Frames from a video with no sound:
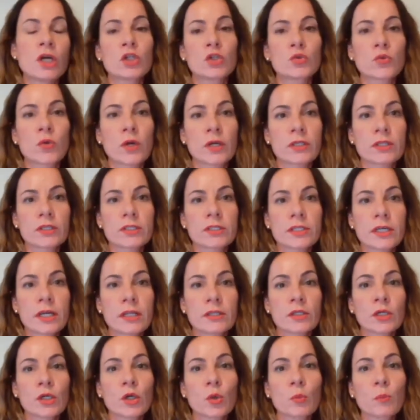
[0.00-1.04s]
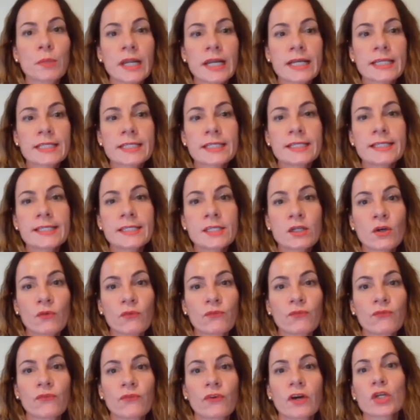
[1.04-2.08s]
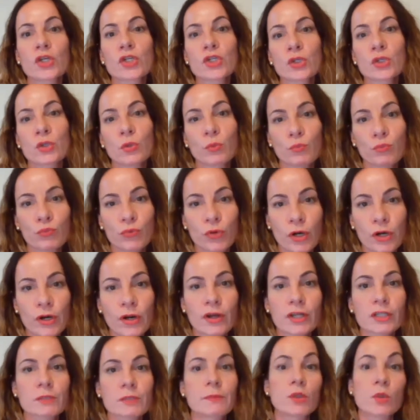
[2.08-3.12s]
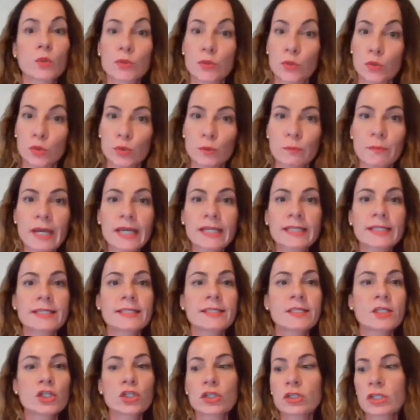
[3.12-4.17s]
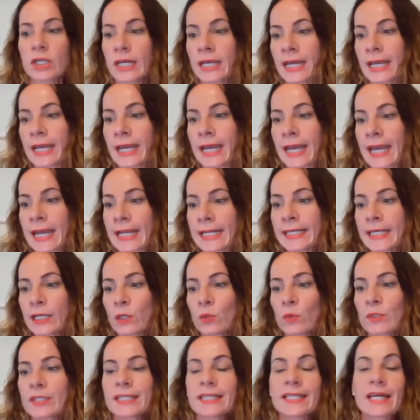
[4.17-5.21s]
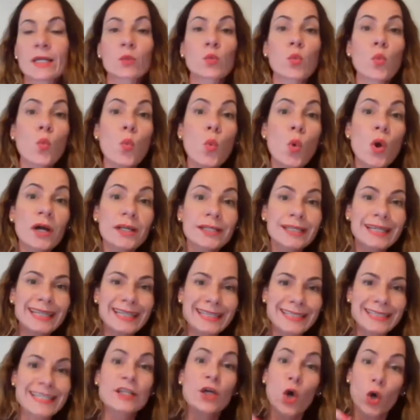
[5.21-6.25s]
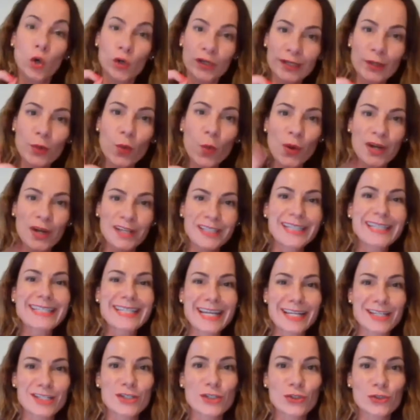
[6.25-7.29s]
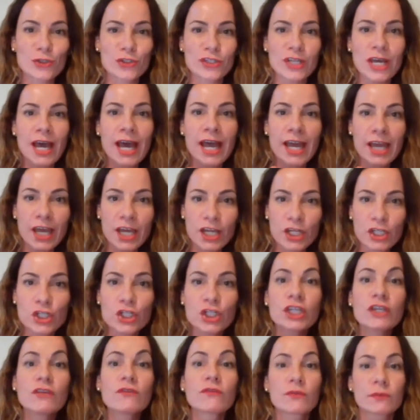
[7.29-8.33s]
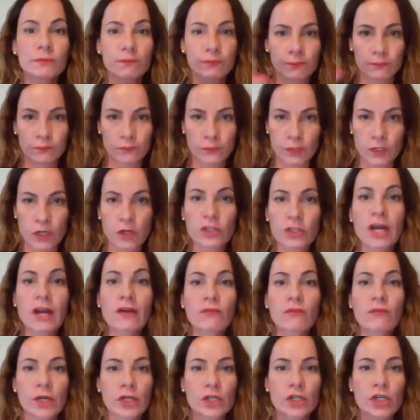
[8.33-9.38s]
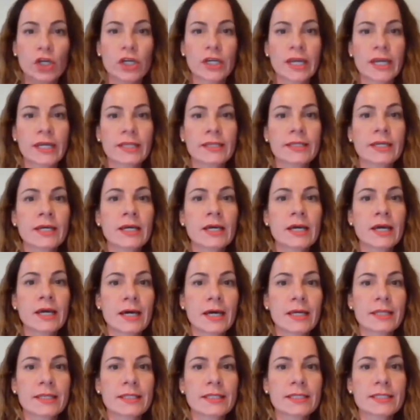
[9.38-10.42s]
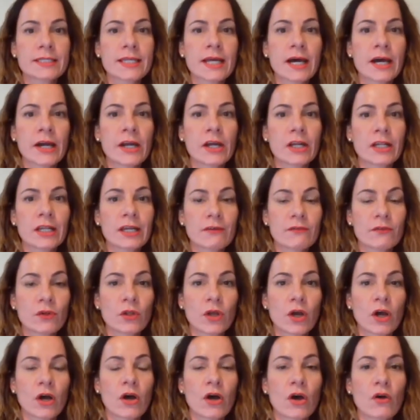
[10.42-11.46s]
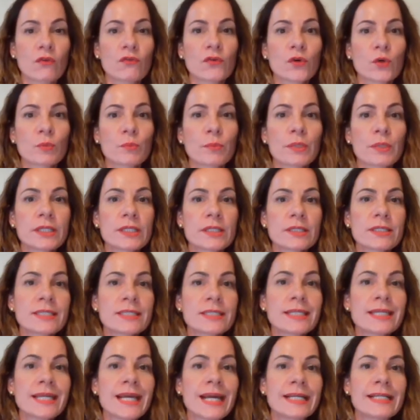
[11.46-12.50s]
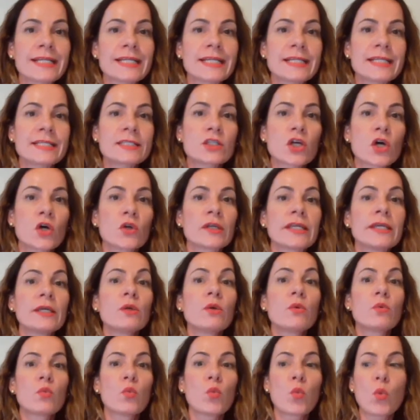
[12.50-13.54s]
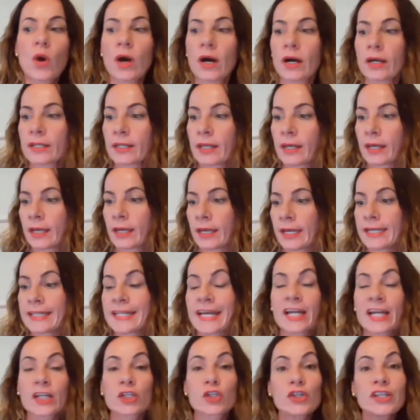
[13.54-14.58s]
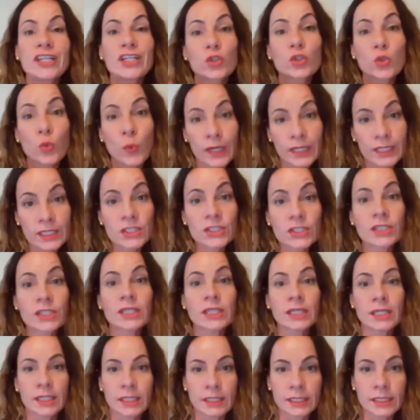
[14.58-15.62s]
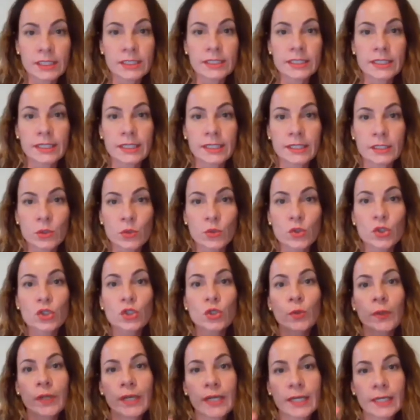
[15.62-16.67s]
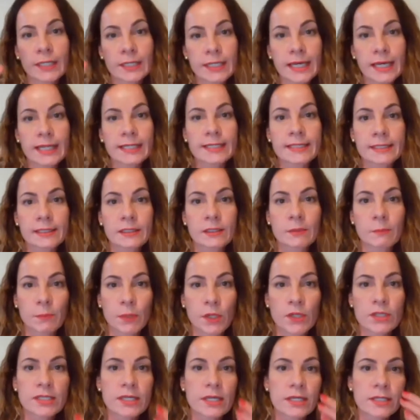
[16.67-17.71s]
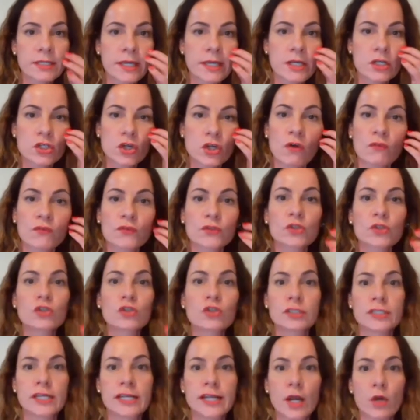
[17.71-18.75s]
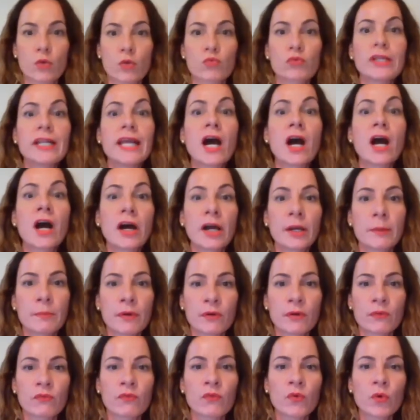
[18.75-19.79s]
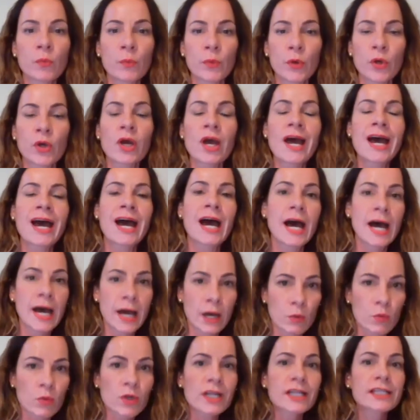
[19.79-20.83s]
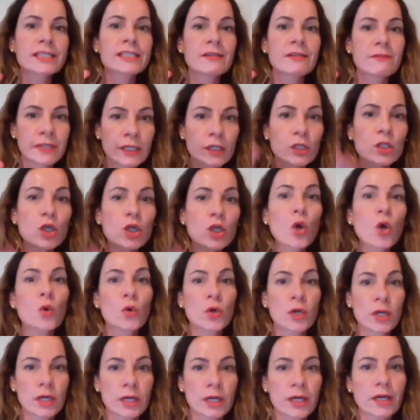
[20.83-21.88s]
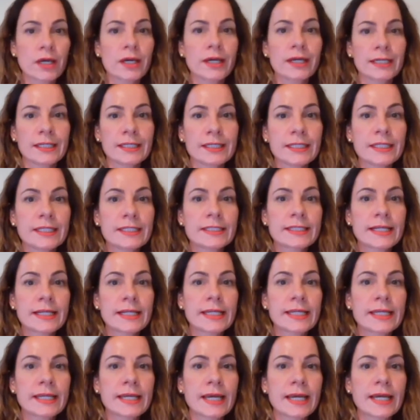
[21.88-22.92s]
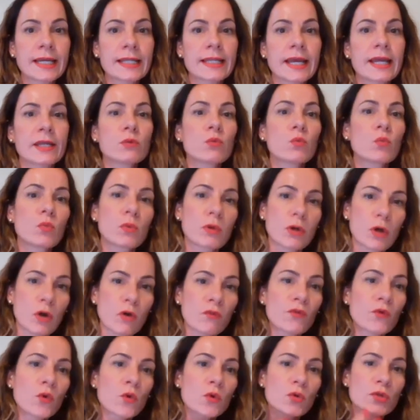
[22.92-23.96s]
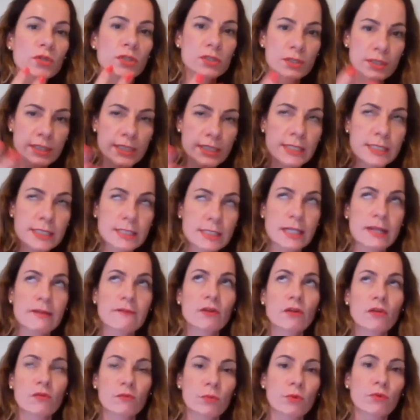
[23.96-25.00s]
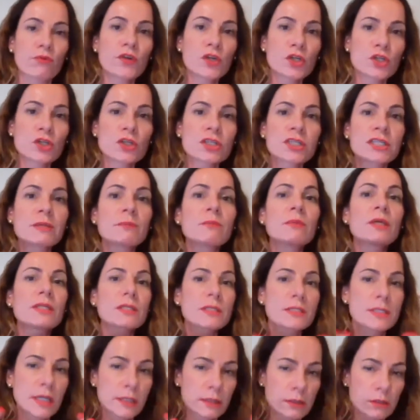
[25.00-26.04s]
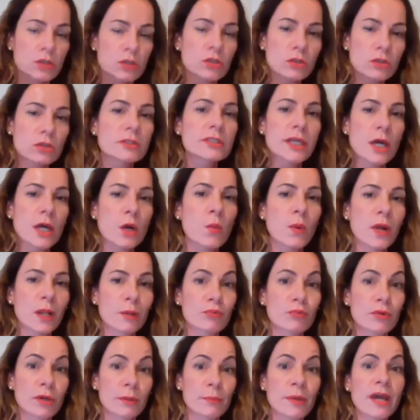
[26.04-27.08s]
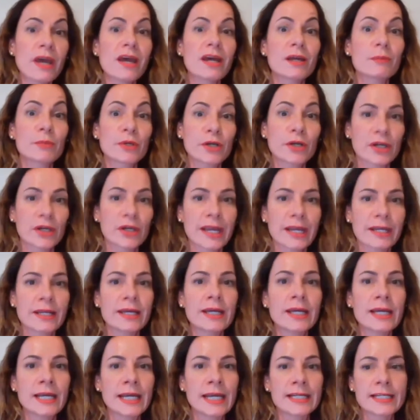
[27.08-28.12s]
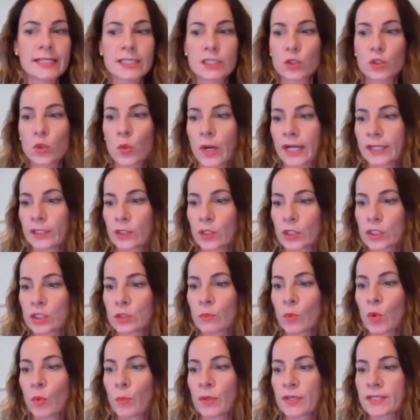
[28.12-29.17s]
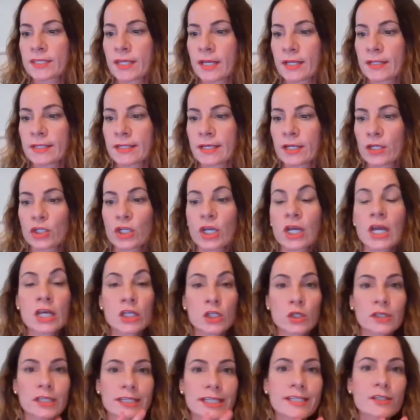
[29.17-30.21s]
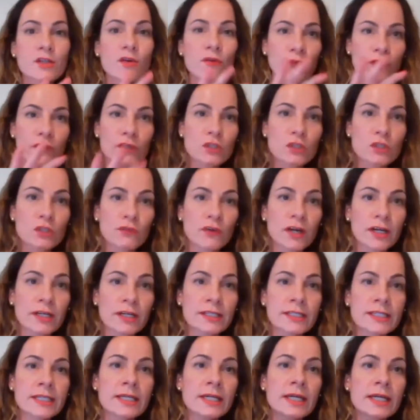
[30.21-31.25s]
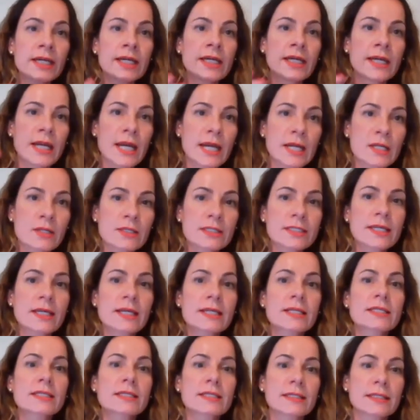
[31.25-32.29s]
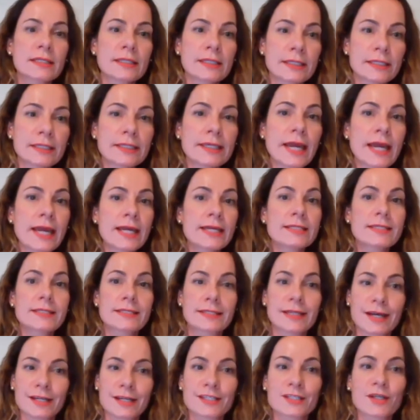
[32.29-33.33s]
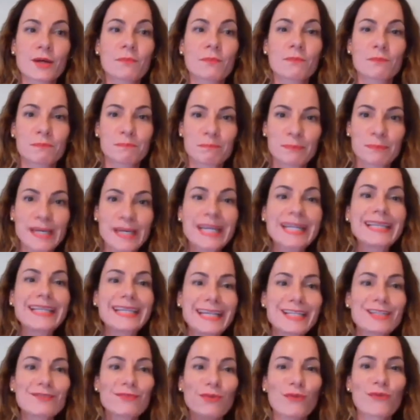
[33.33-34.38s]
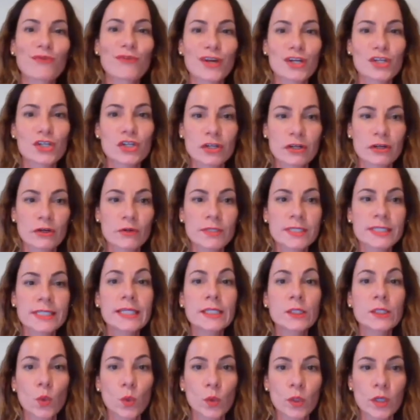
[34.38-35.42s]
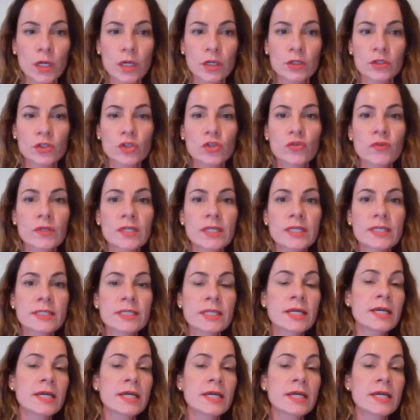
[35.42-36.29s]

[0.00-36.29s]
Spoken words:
to understand the complexity of financial products, but also to make decisions. And here we see that only 1 in 10 students achieve, on average, again, this higher level of competency, and it is only 1 in actually 20 in Italy. So showing that the percentage of students that are really high performer are relatively low in Italy. And of course, this level of proficiency means that the students are well prepared, but again, it is quite a small percentage. So this is the first finding. In a sense, yes, there are some big needs for financial literacy in all countries,